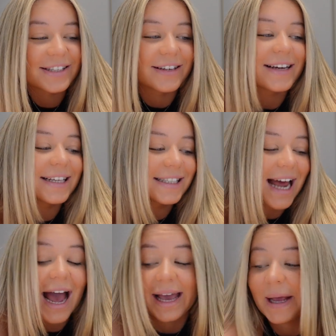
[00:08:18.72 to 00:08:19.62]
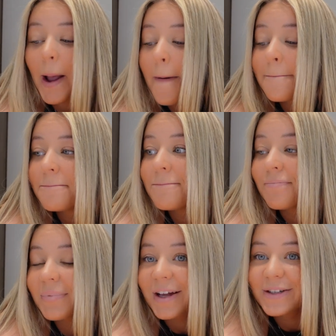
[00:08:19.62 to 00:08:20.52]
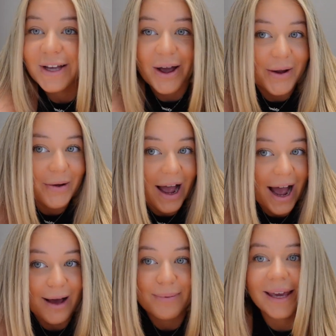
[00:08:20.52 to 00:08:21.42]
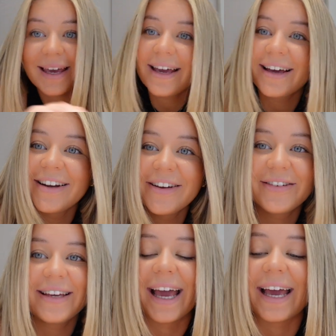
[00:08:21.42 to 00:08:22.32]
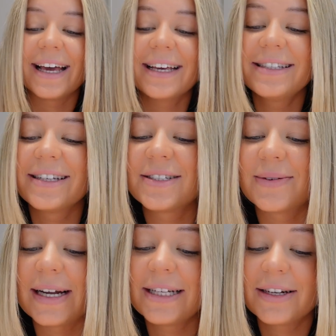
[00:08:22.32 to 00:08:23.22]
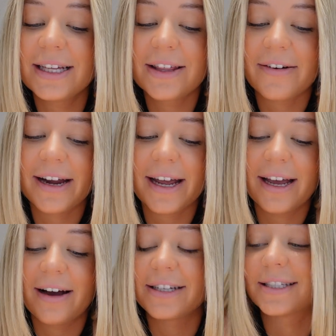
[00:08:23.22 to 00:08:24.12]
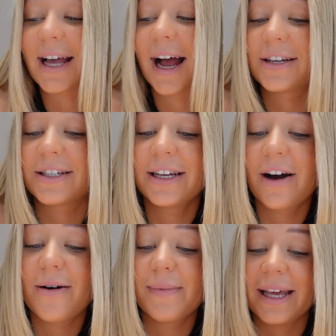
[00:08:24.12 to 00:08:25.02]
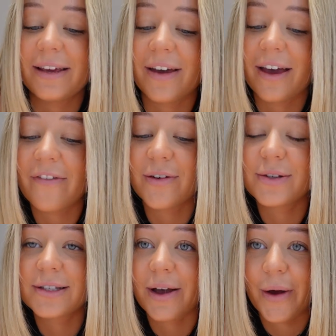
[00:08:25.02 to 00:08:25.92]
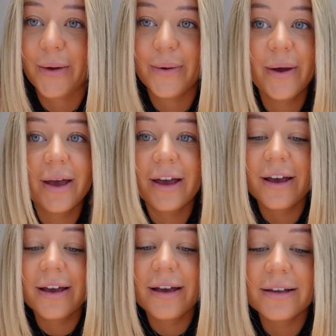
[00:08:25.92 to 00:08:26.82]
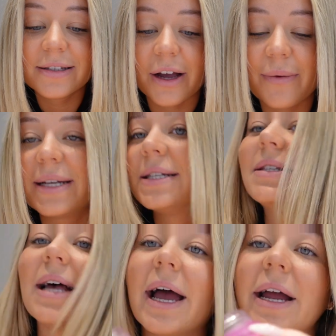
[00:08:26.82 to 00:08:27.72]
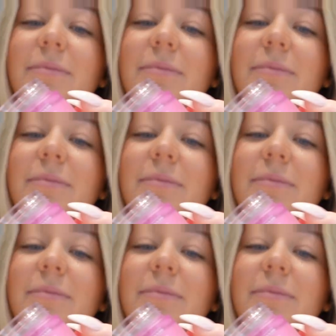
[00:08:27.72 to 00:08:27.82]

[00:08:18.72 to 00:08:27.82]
New Year's Day, so Happy New Year's 2023. I just actually can't believe it. It feels so weird to say.